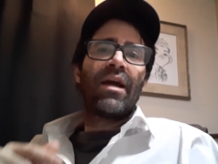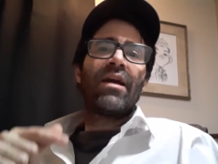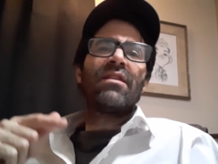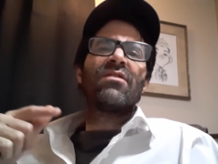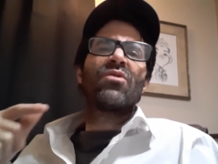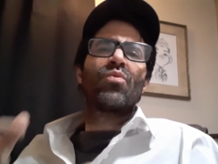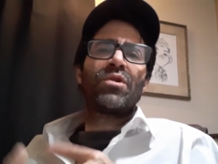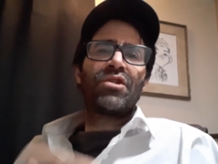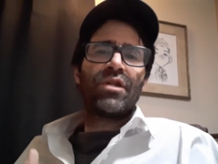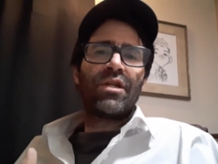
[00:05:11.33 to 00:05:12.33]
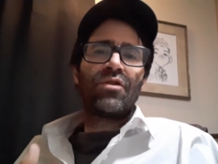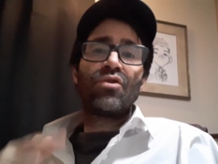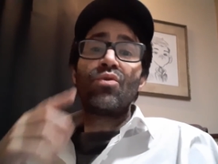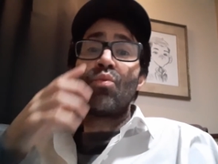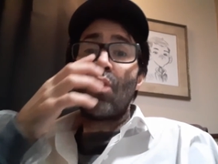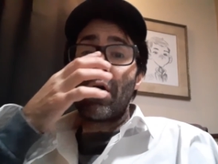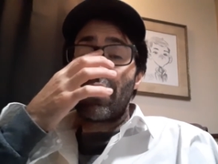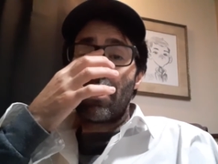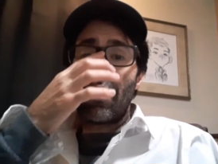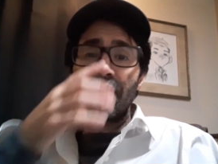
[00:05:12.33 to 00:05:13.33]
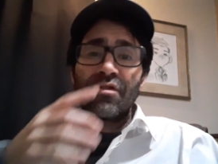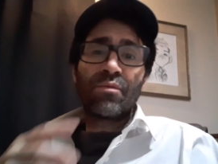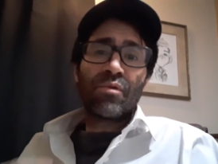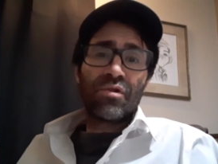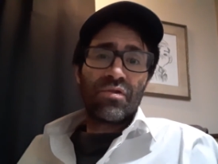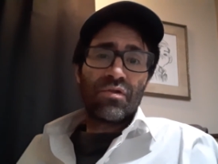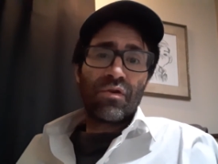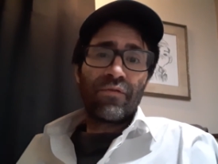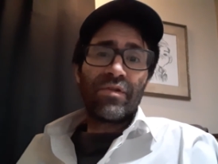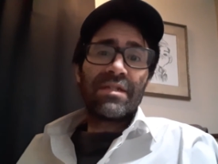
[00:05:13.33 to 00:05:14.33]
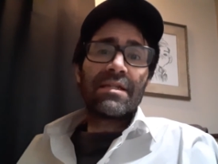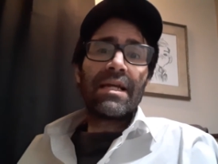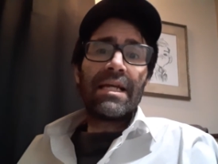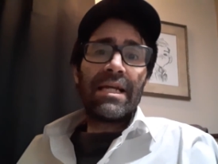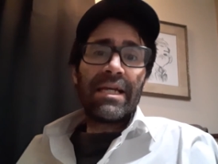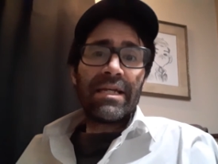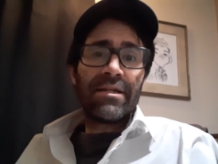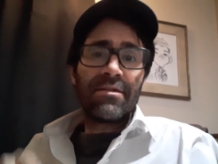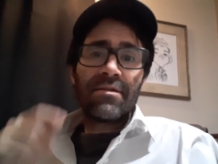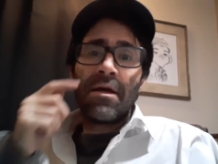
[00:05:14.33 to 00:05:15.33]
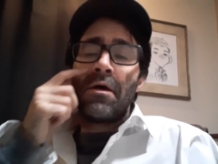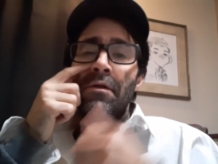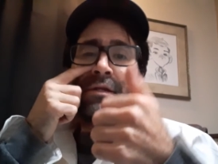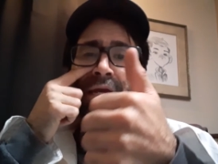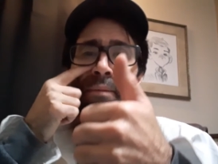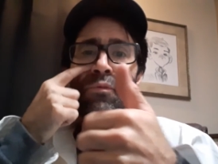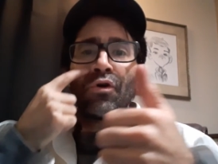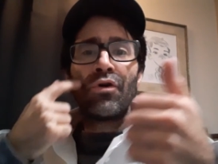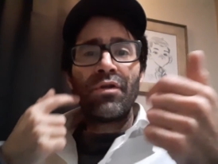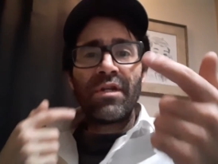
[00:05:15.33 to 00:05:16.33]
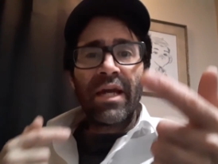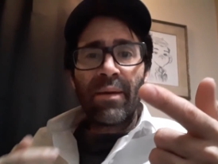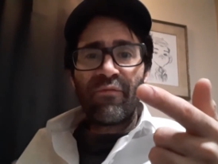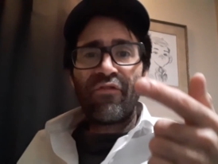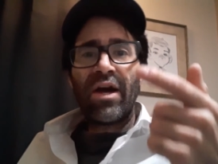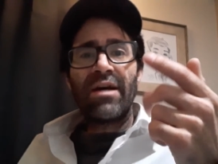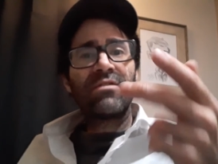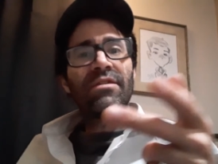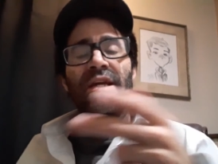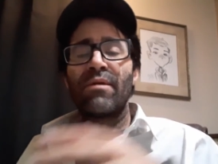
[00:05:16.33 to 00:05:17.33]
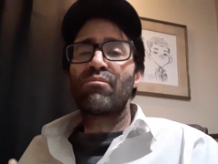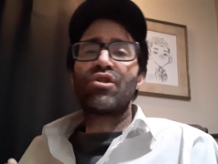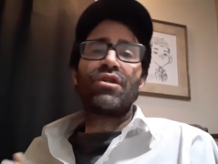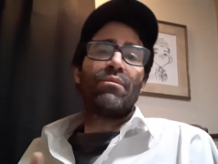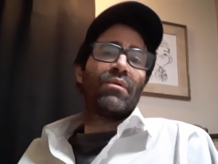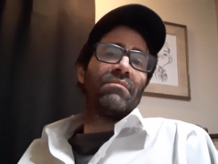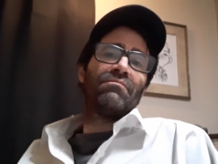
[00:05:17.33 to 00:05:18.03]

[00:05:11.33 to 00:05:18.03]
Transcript: and switch it into what customer service is. Damn good, damn fast, damn cheap.